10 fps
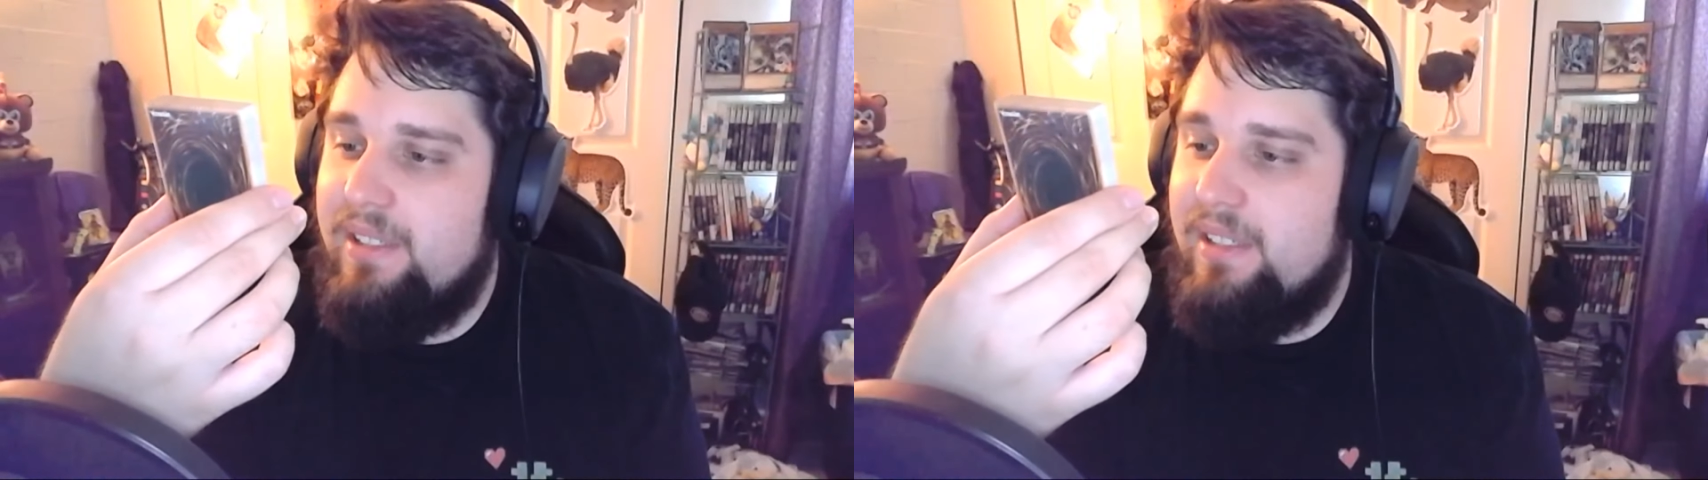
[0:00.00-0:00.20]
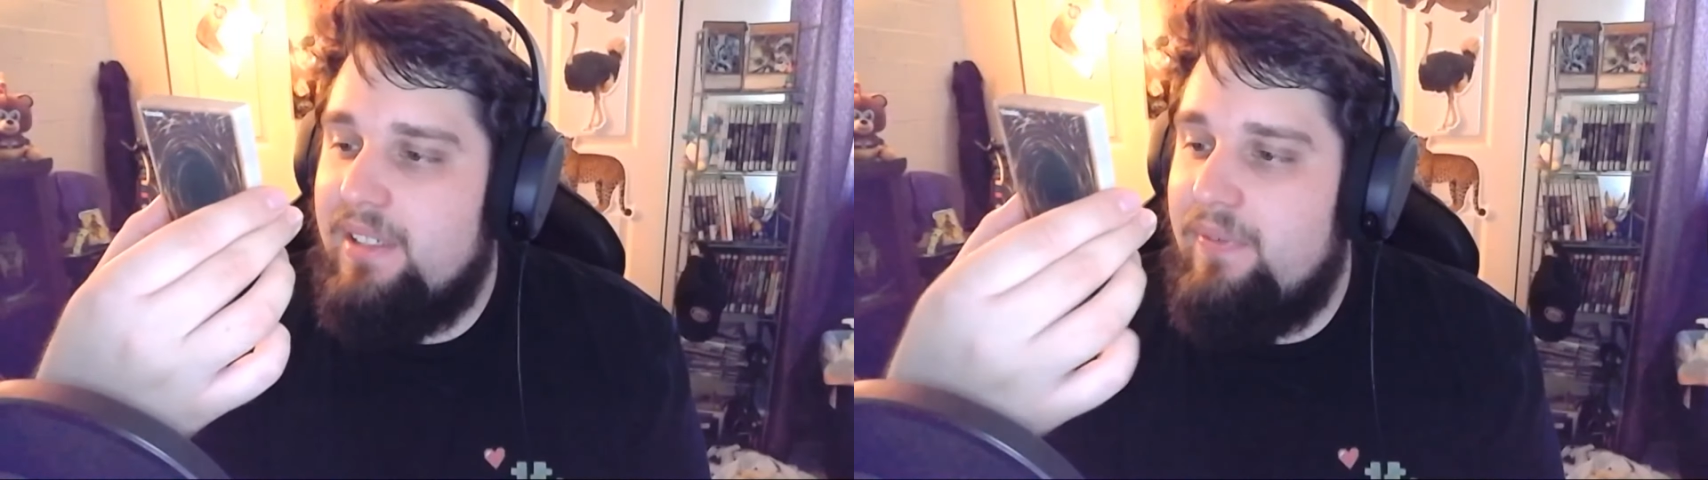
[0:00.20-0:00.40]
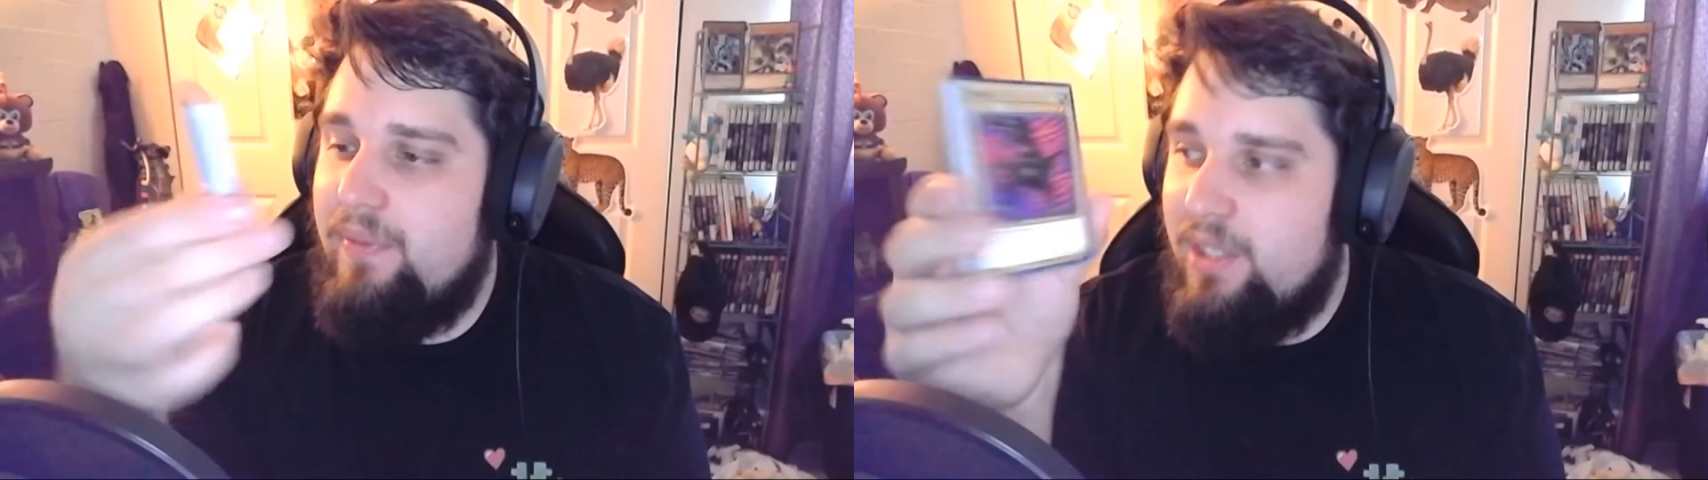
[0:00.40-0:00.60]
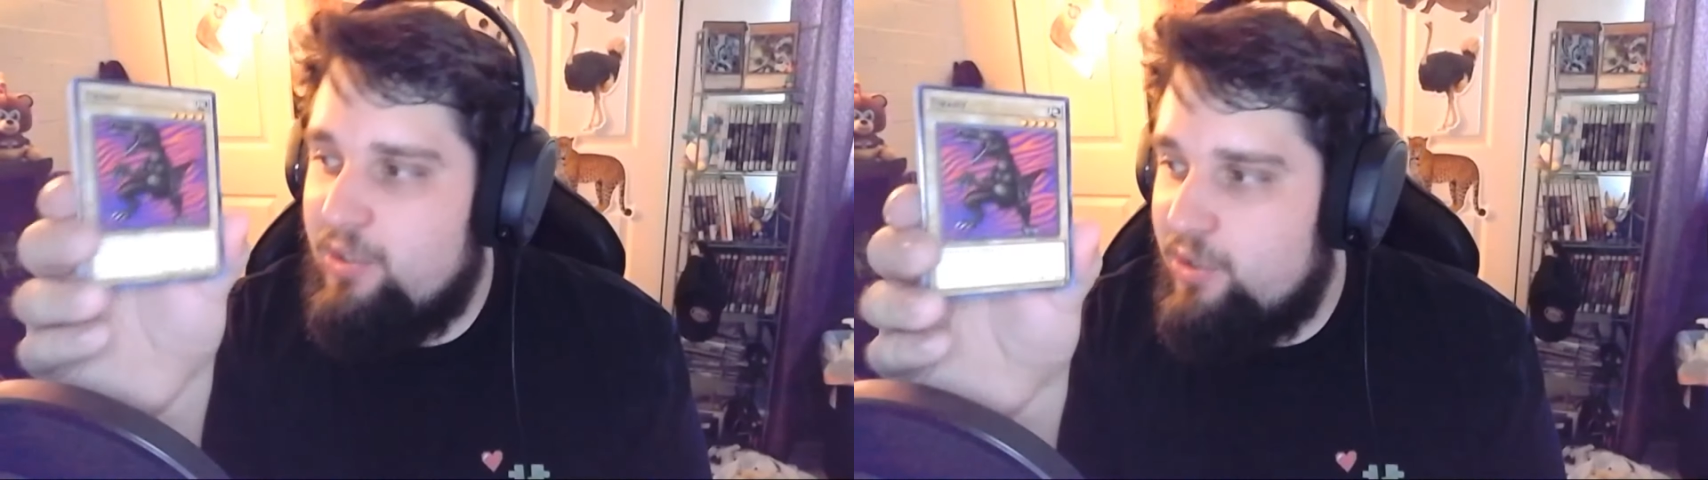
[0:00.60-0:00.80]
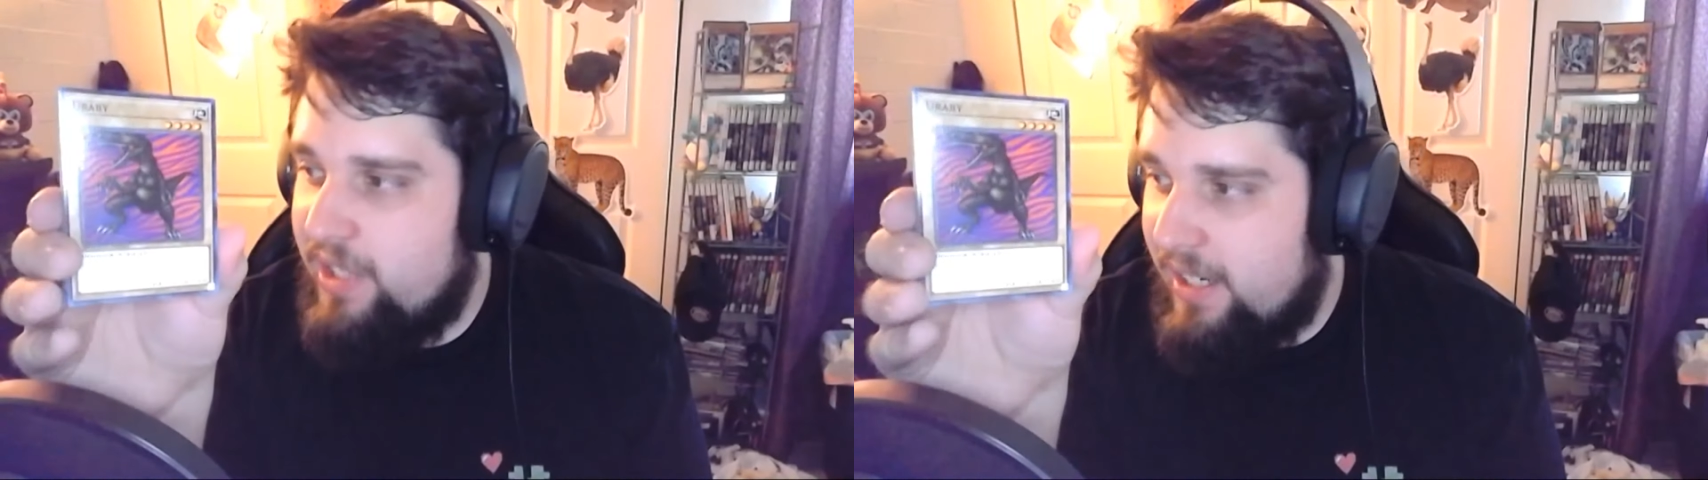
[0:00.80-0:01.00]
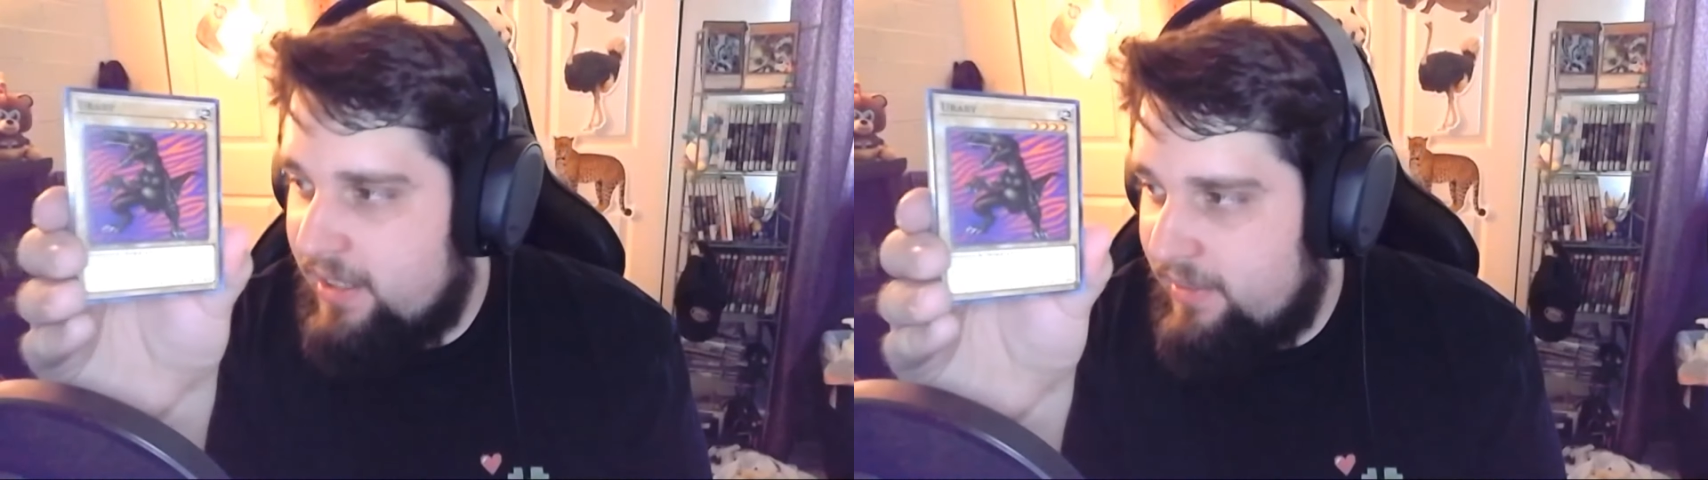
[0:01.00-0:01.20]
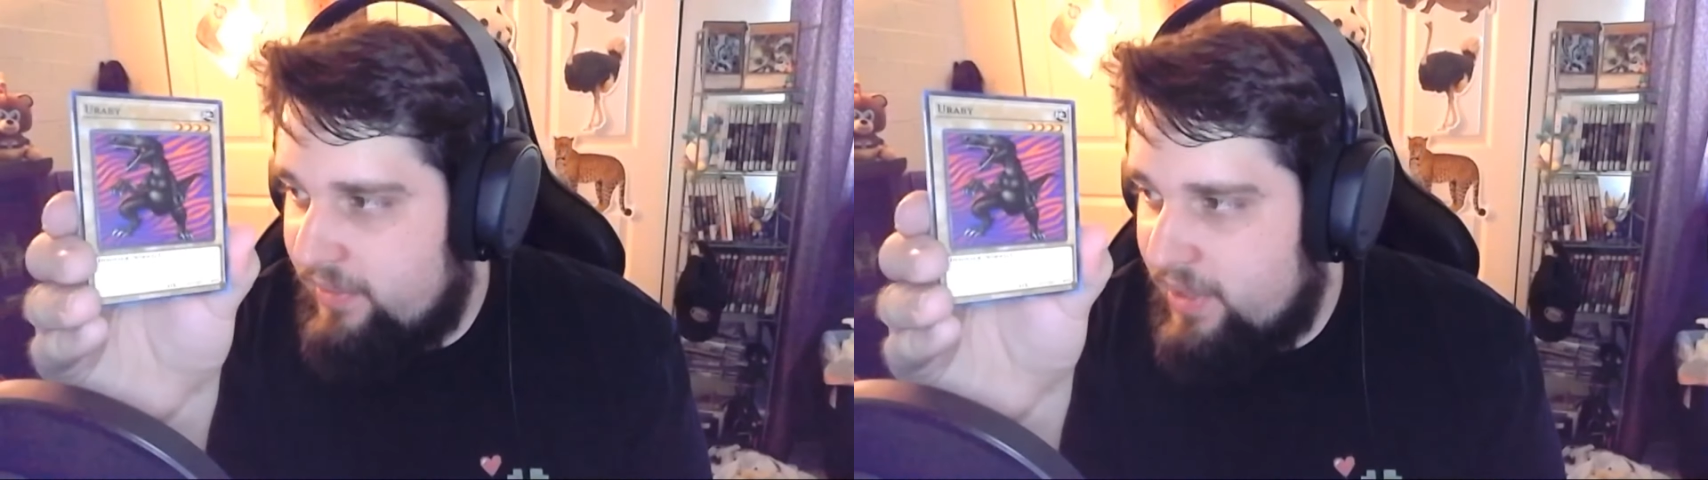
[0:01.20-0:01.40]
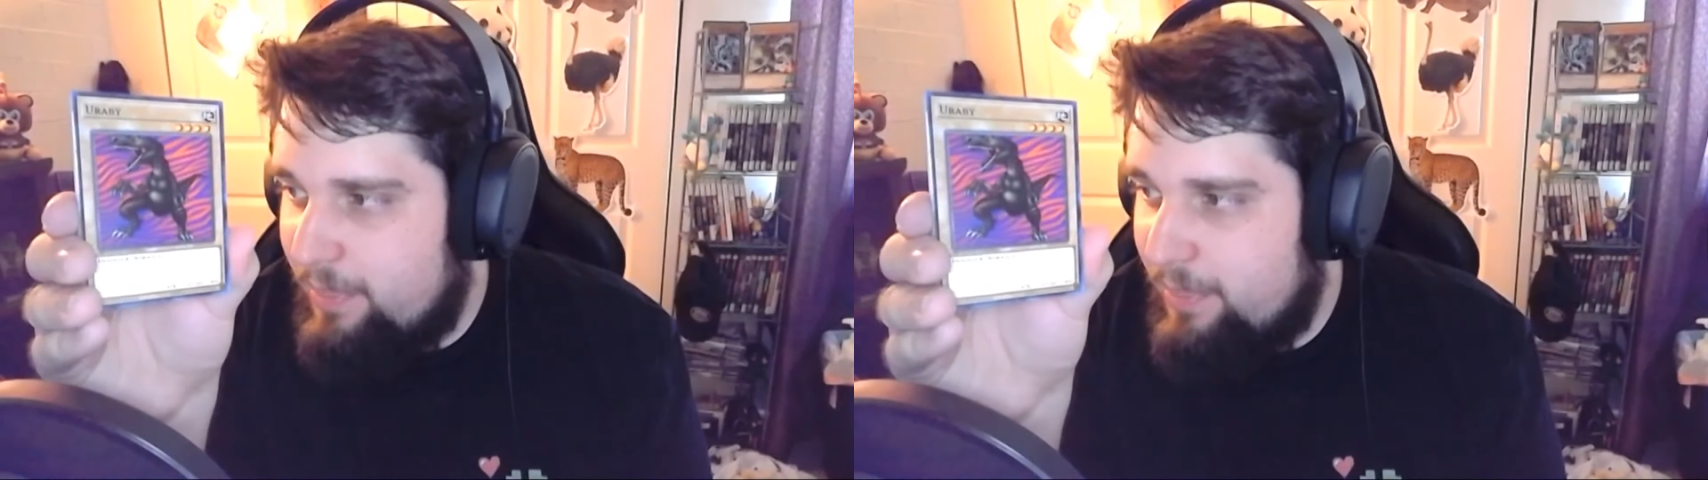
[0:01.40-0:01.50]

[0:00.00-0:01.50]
1,500 attack.